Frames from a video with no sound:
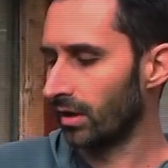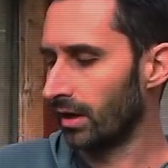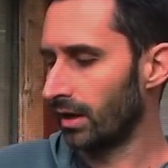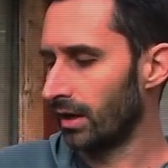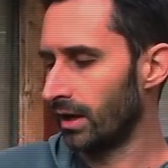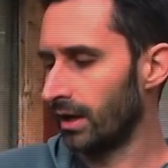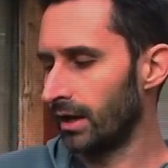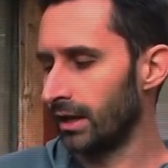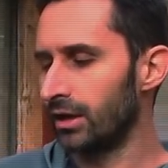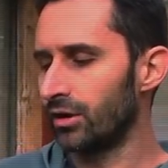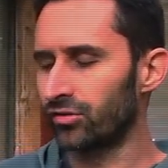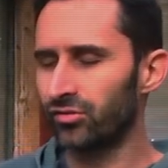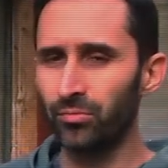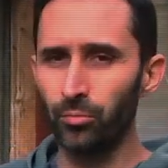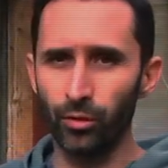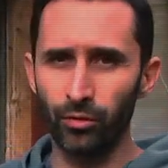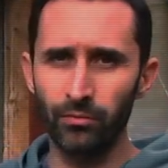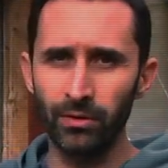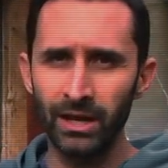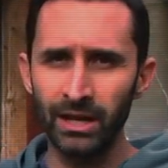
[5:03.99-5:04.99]
Uh, here's some
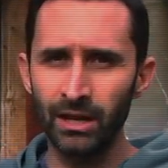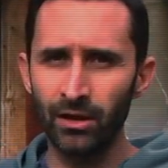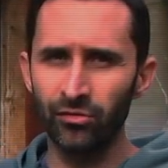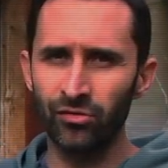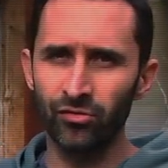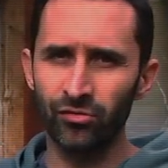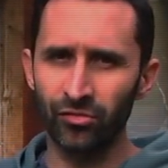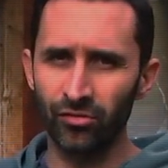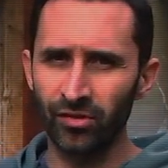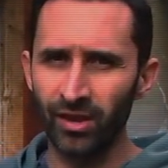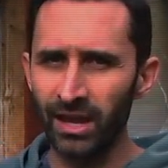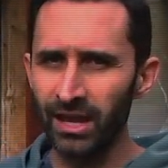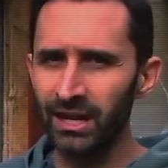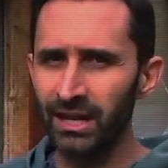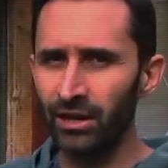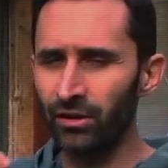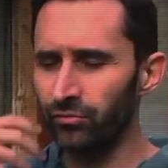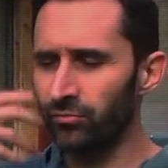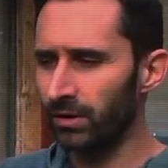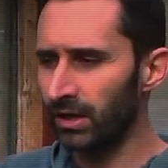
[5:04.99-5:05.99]
more radios. These are just
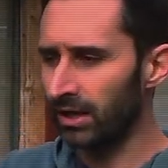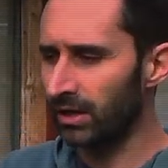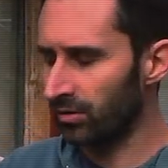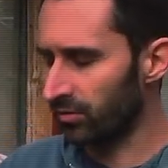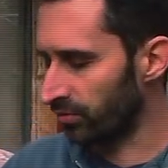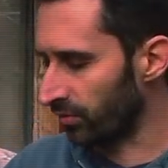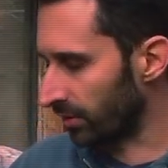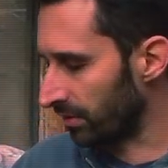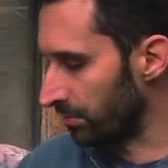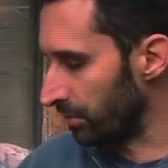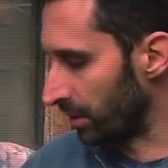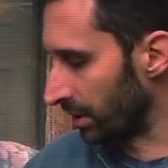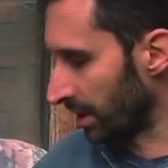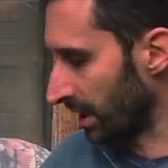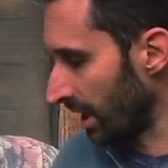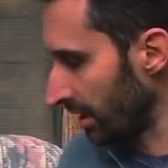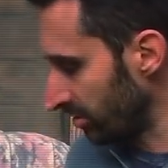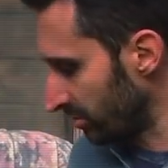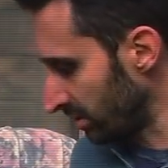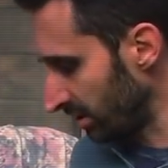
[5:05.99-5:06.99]
handheld radios for
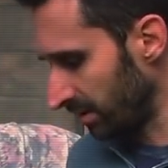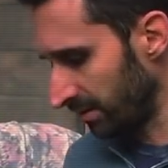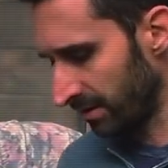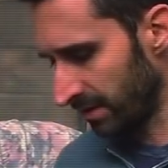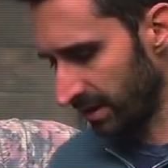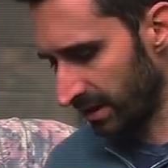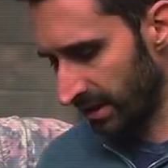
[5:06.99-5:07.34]
communication.